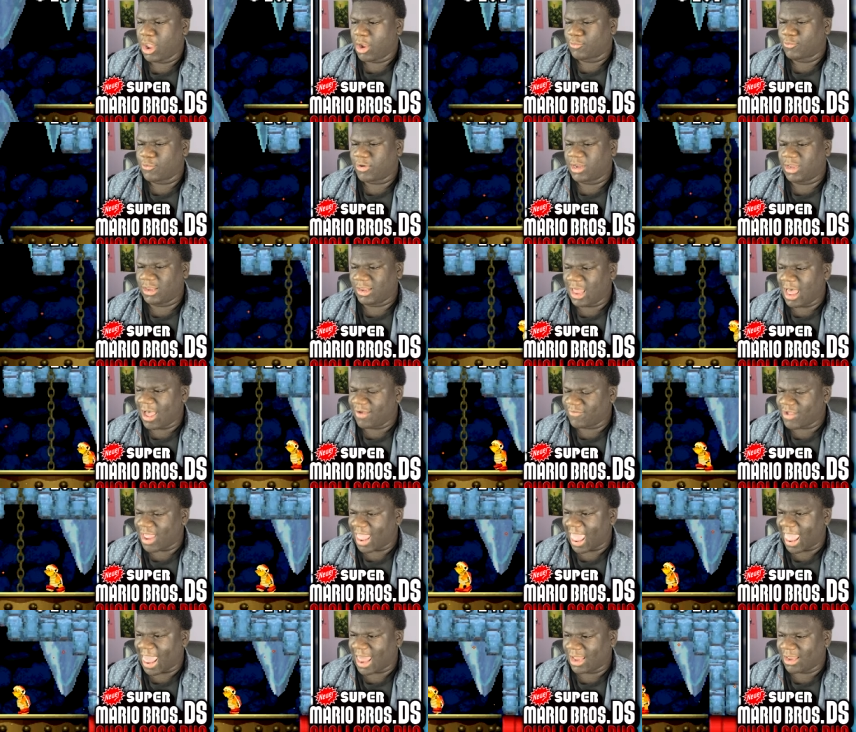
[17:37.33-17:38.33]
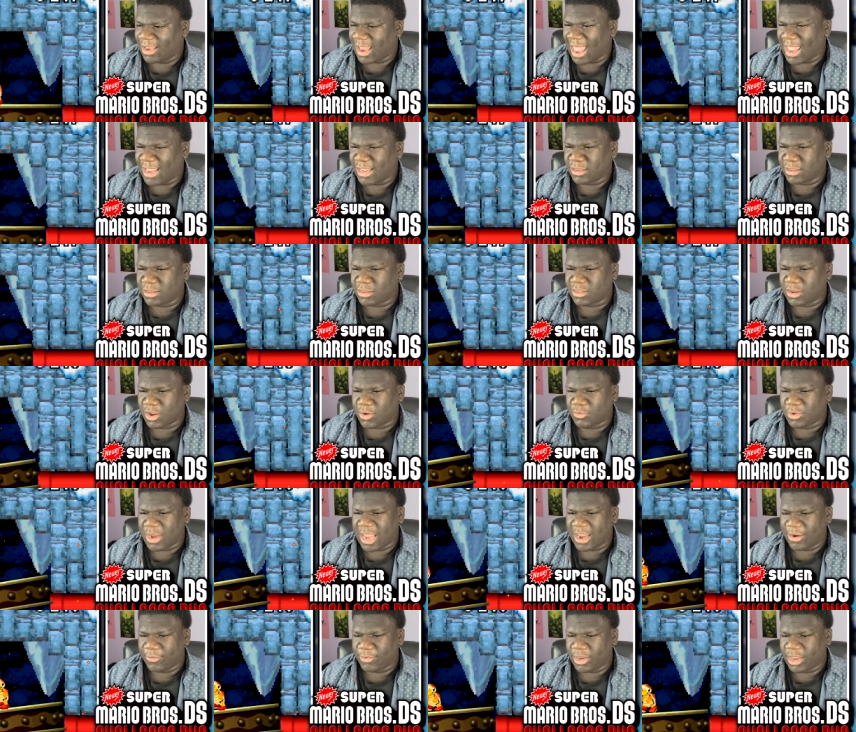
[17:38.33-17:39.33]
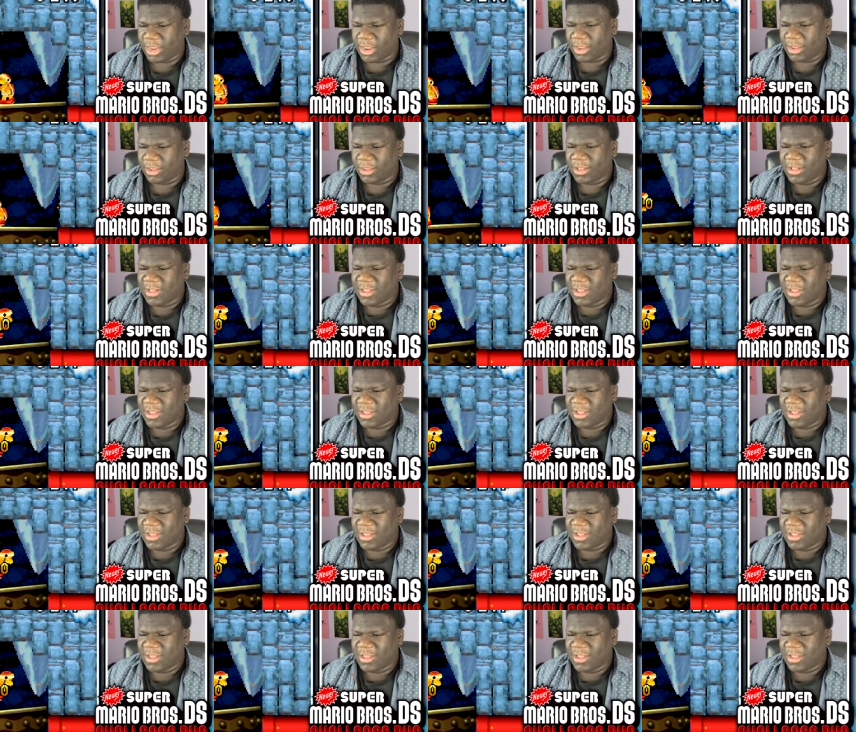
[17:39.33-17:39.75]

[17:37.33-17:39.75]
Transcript: We're in lava hell ice zone area.